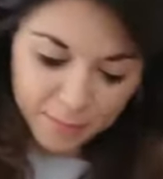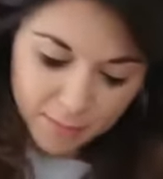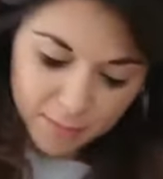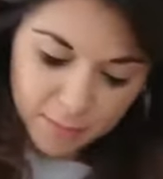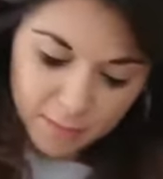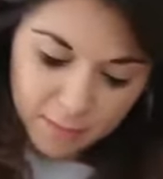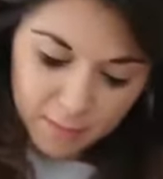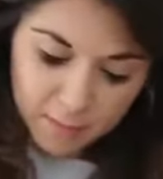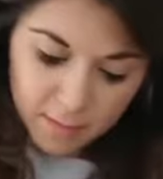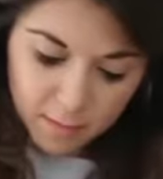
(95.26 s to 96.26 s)

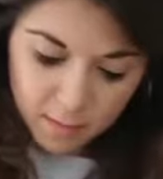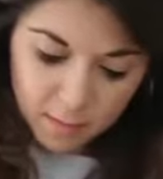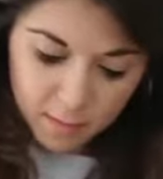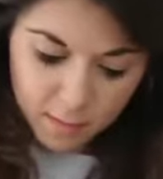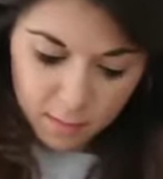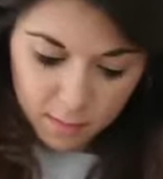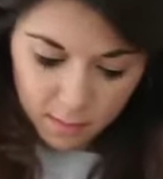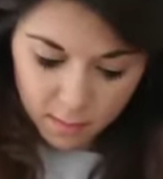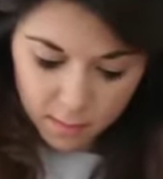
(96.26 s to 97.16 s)
Nobody speaks.